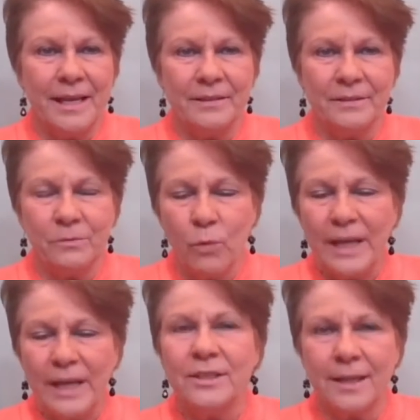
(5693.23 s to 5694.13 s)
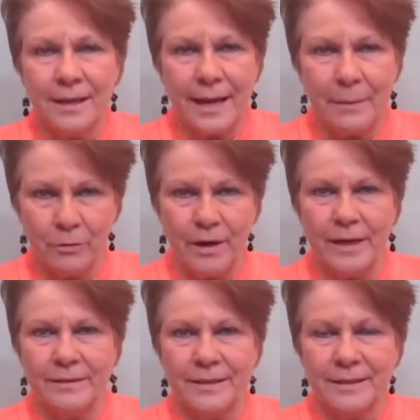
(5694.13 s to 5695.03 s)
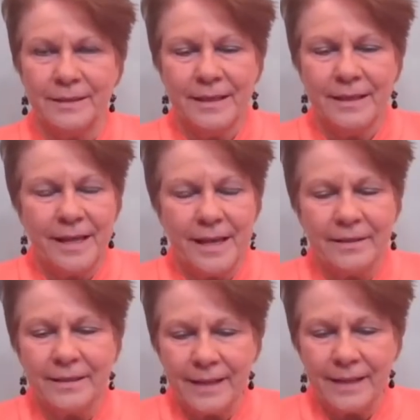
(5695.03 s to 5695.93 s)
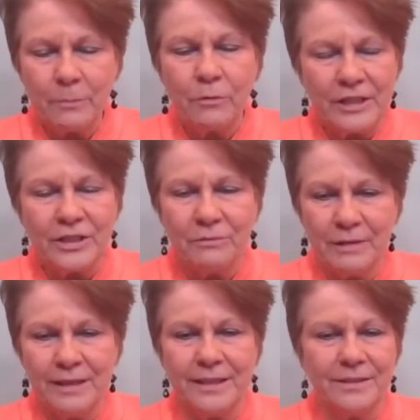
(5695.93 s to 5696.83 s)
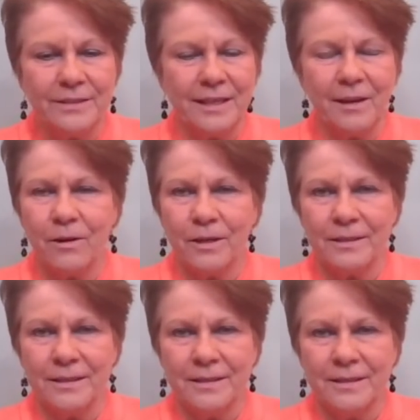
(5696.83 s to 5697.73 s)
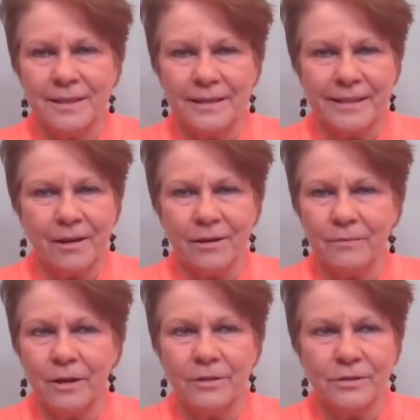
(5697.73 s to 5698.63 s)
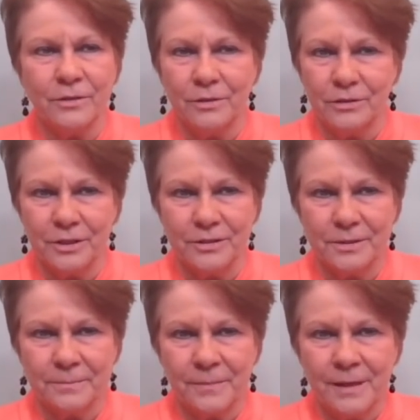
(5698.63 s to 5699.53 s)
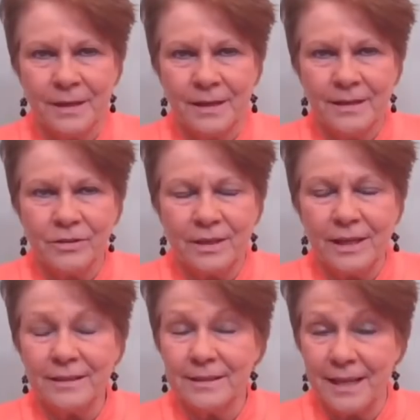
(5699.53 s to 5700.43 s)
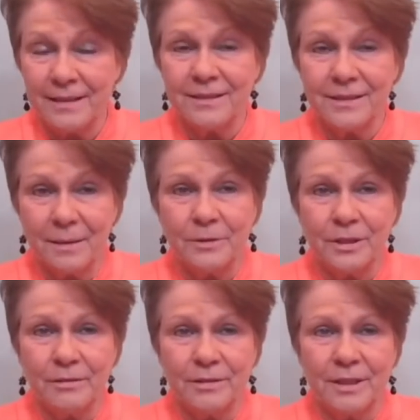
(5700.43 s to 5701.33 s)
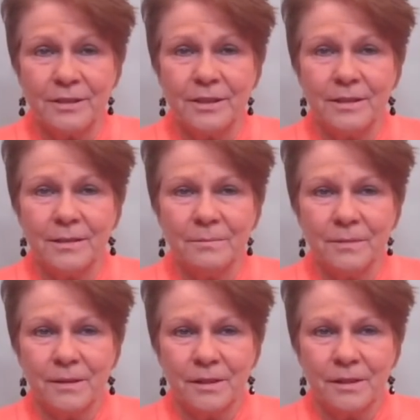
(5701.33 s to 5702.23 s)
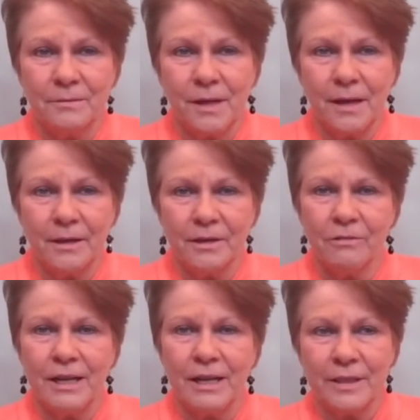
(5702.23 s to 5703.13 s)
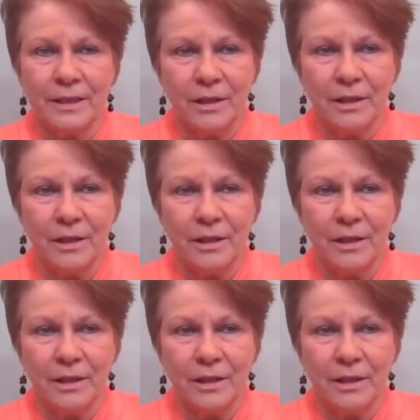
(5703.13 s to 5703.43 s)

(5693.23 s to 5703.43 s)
and ways to collaborate. And the collaboration really is at the heart of all solutions. So I'd like to take this opportunity to congratulate